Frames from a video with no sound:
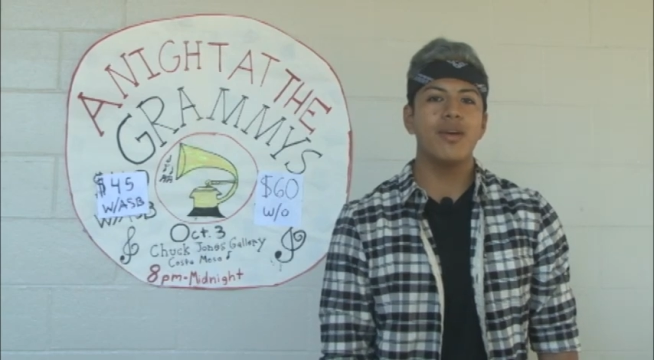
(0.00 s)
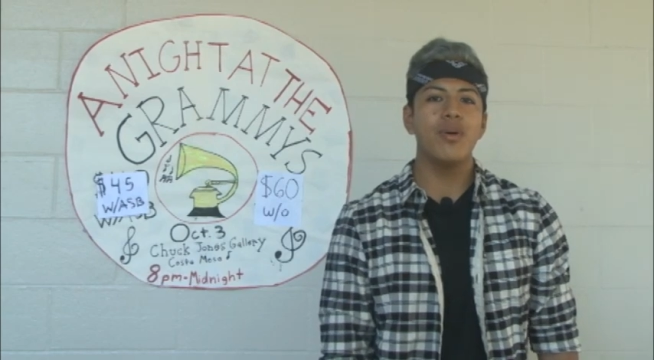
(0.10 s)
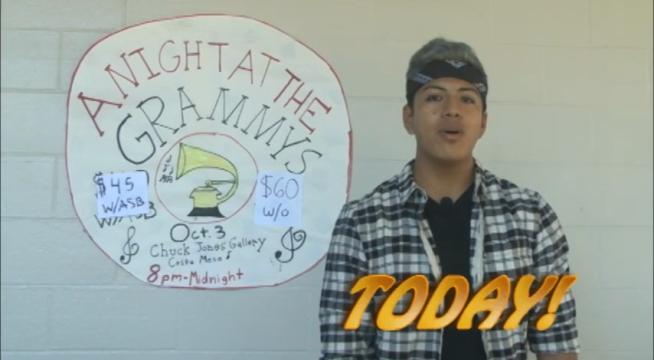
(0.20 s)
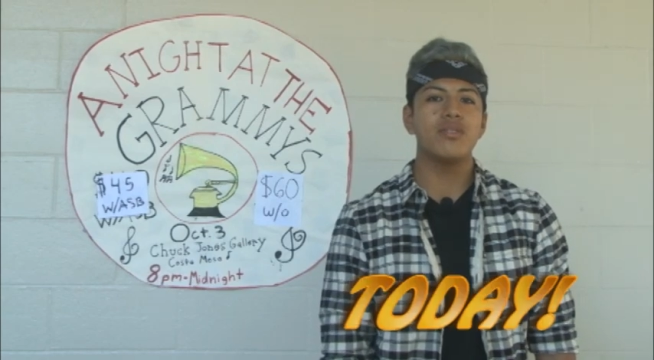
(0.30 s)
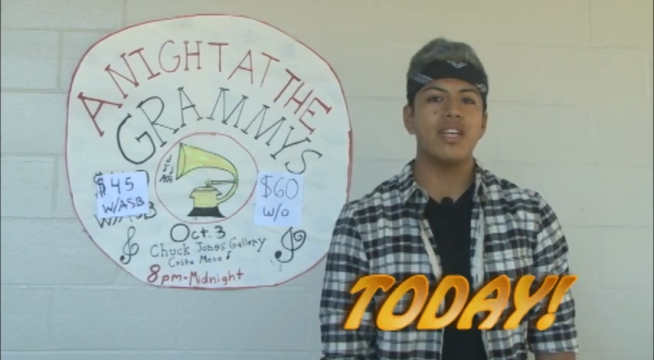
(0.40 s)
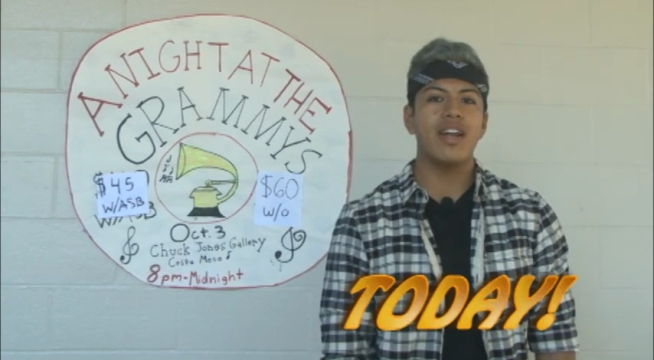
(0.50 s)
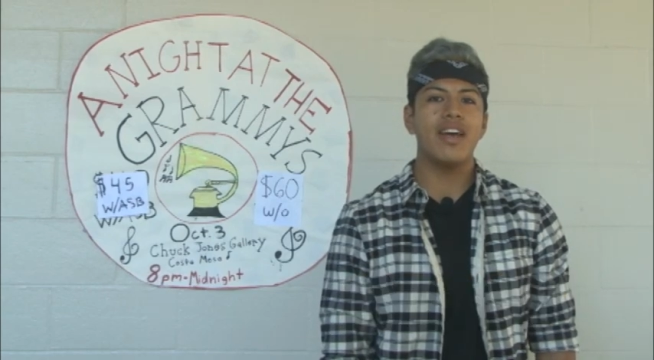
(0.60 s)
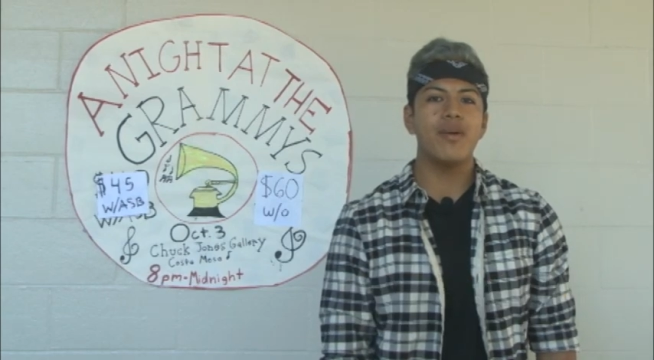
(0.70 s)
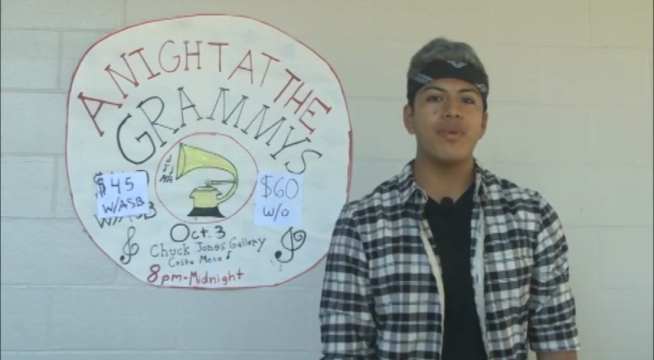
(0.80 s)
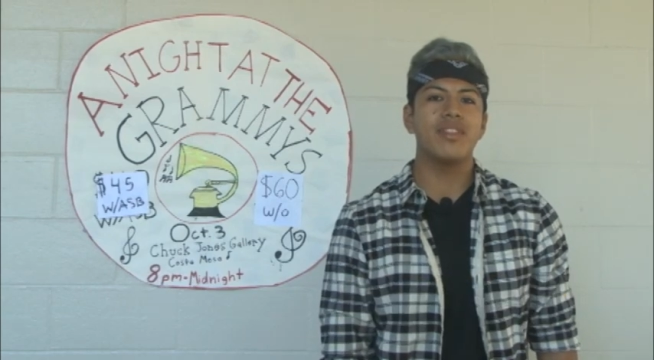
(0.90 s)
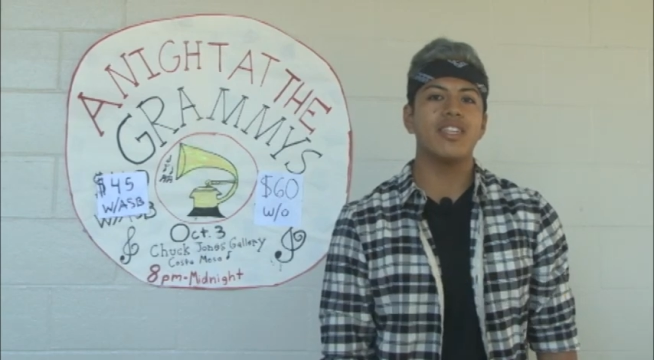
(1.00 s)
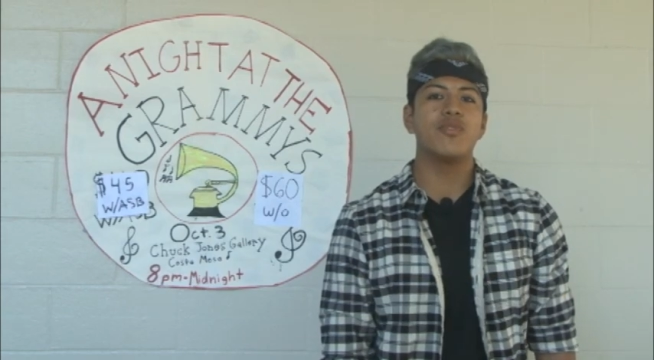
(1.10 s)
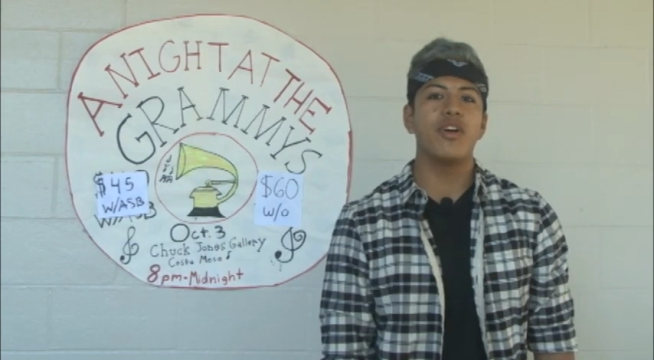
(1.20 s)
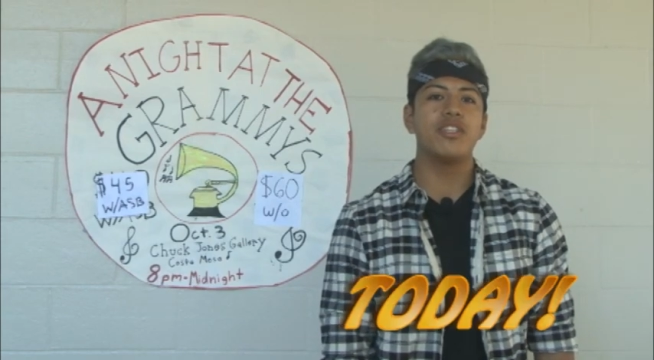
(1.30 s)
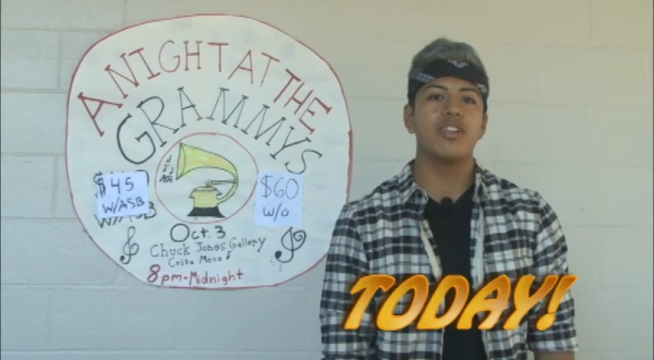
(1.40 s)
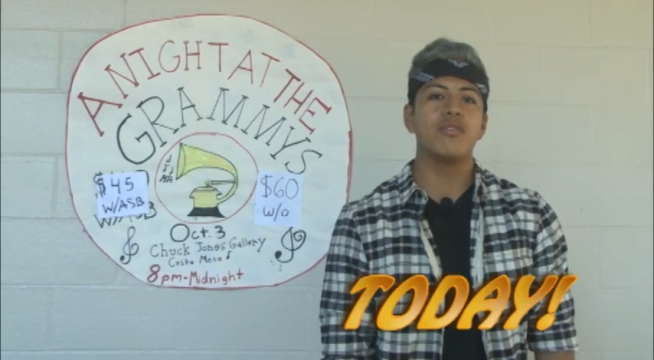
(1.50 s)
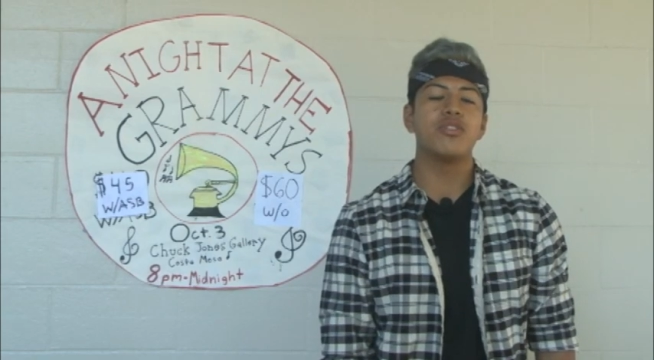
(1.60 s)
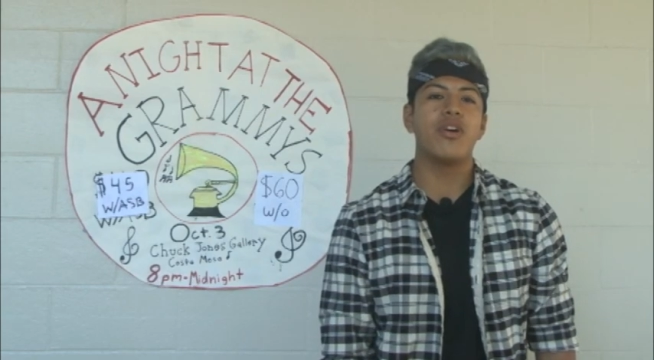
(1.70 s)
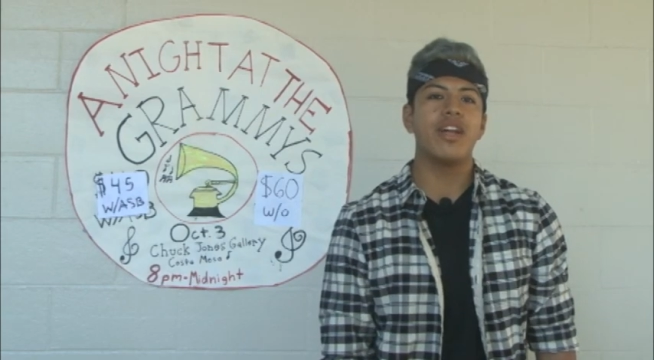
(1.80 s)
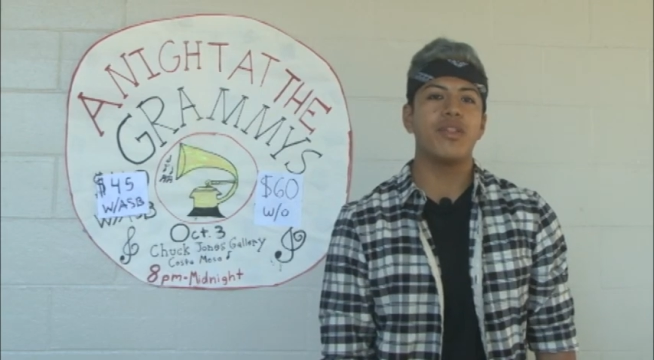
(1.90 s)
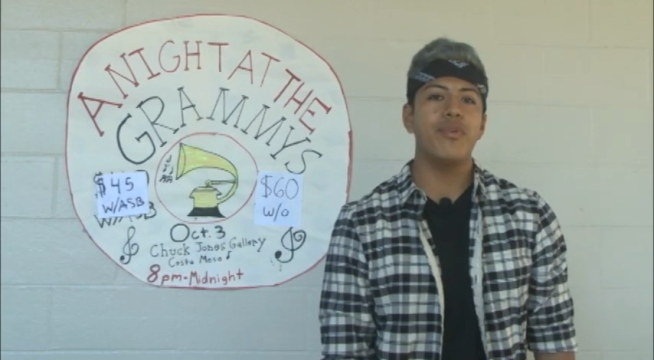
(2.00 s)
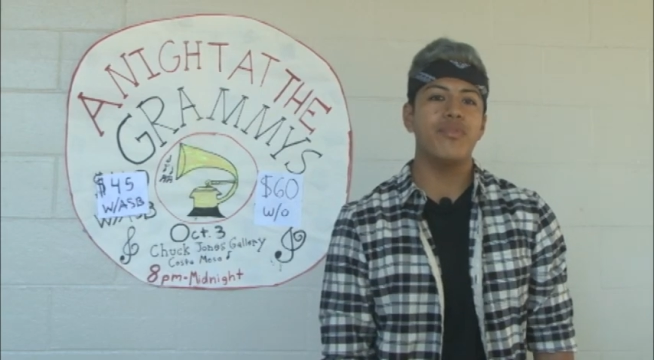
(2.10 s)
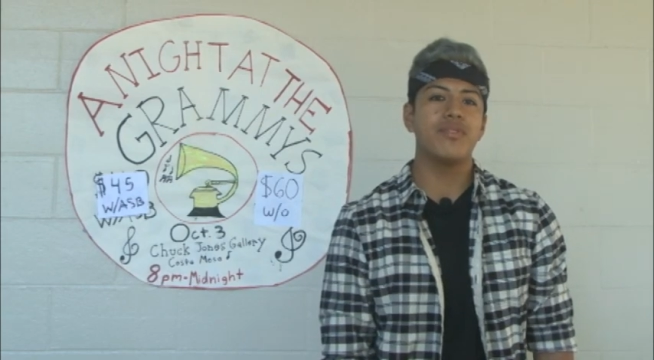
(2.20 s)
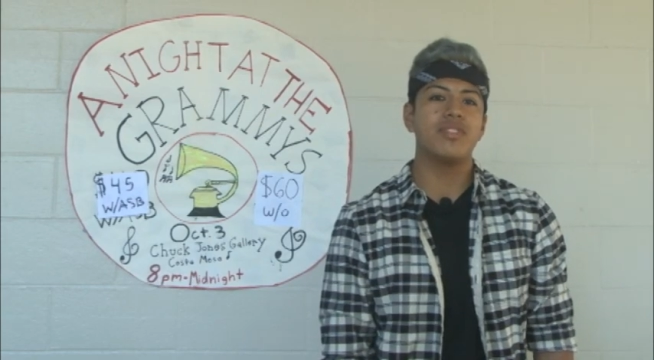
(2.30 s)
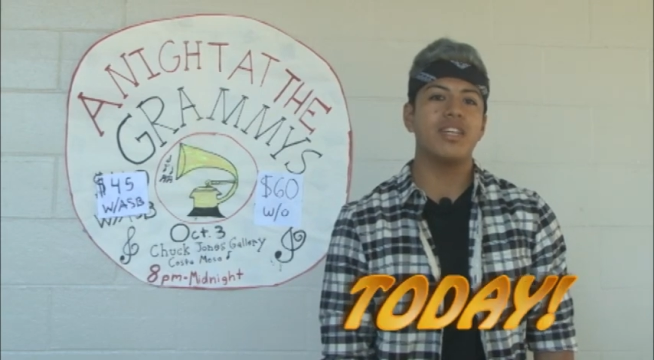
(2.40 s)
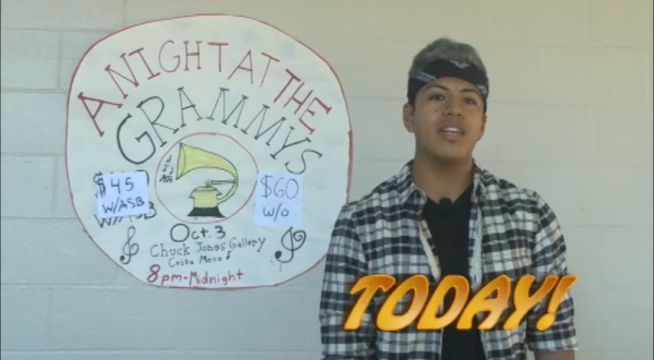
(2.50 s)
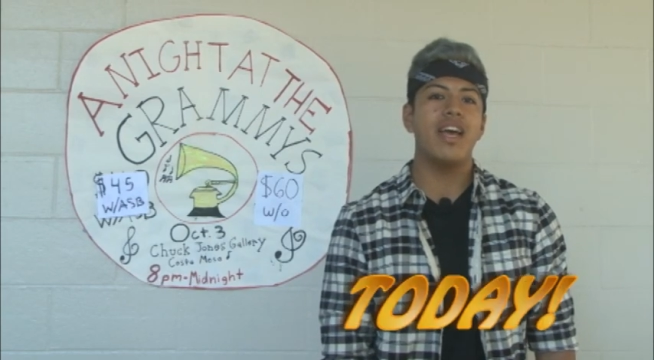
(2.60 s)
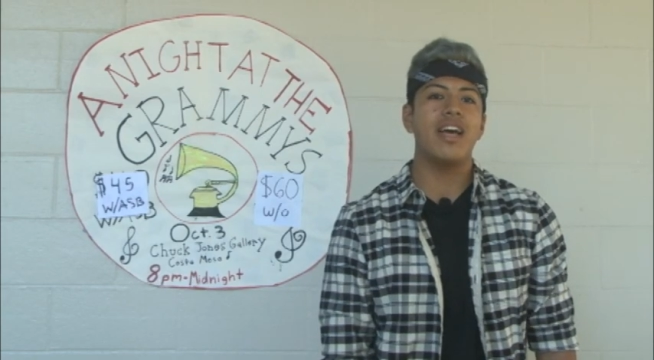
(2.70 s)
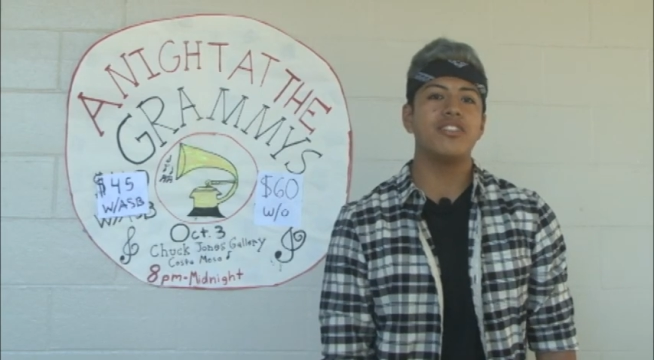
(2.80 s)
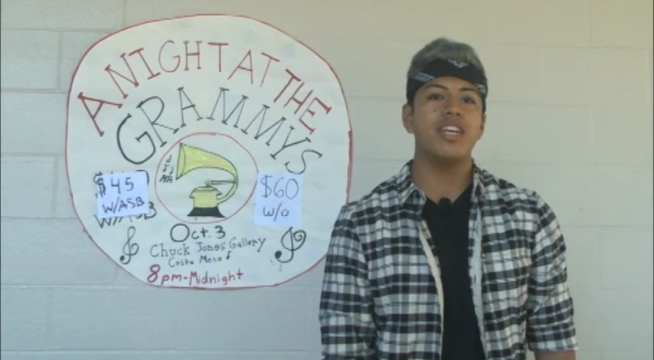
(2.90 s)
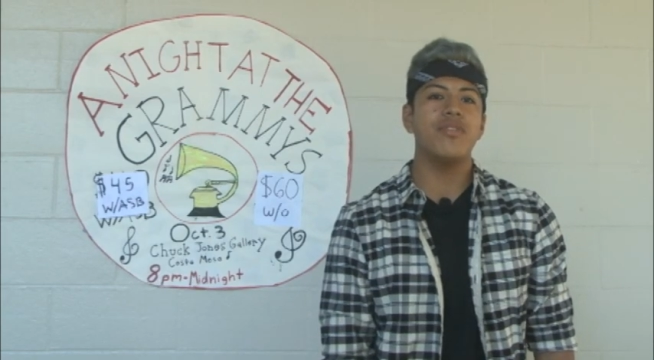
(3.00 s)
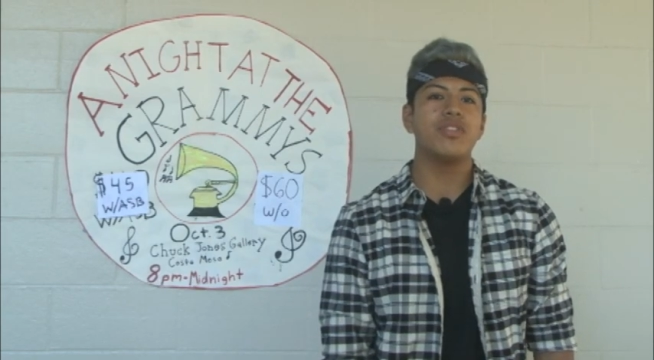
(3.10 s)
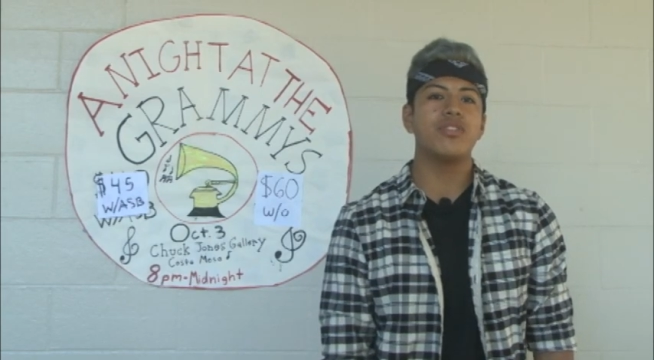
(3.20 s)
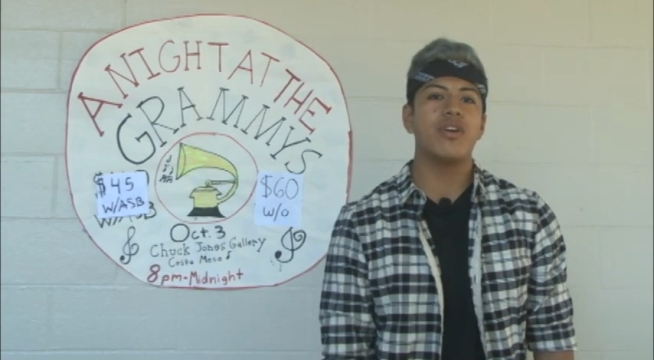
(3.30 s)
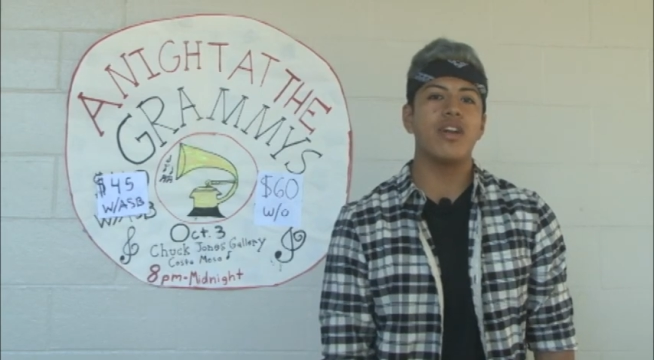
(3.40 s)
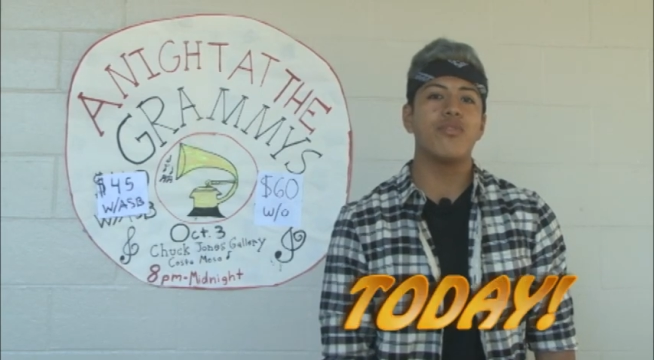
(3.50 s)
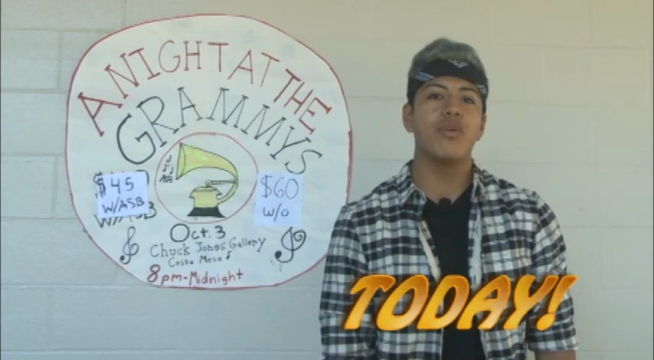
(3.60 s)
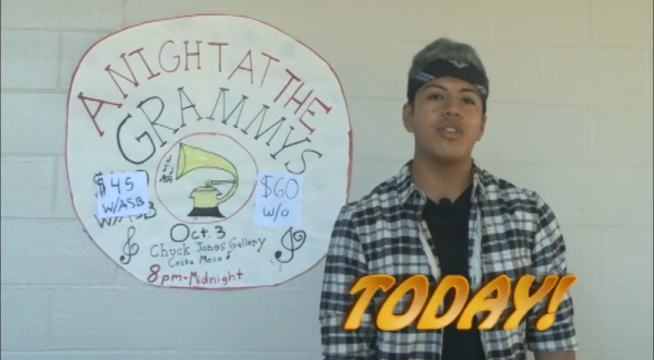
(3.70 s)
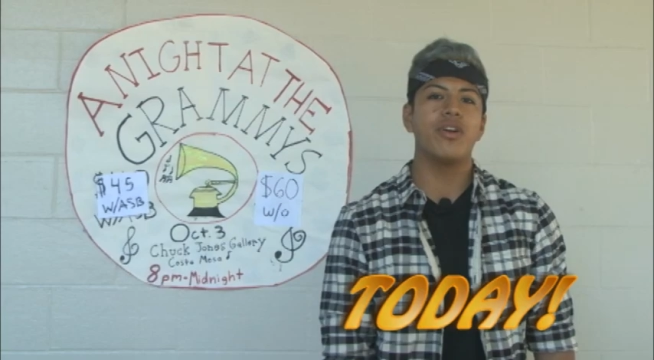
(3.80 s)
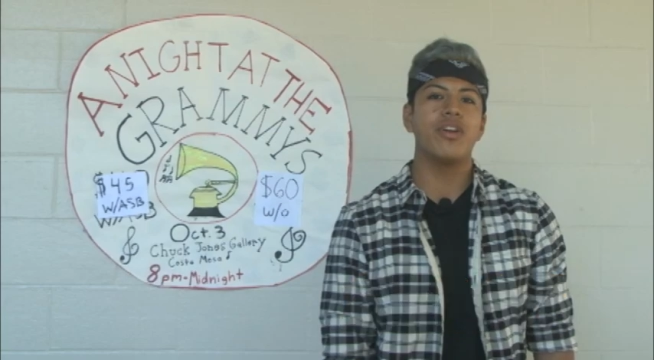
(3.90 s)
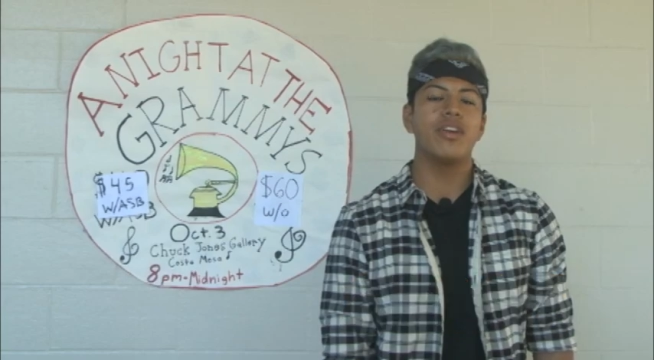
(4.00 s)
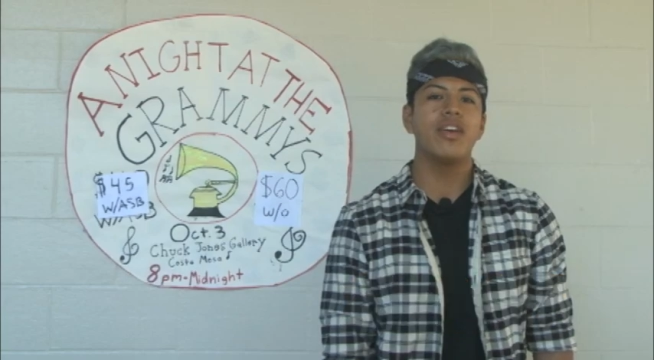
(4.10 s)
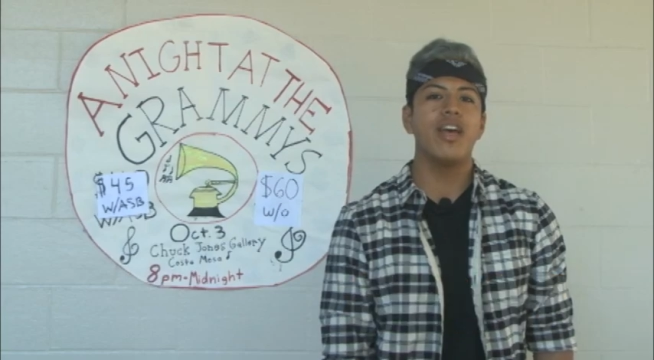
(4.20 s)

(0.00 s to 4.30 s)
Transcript: They will host Anaheim with this frosh-soph starting at 3.15 and JV starting at 4.30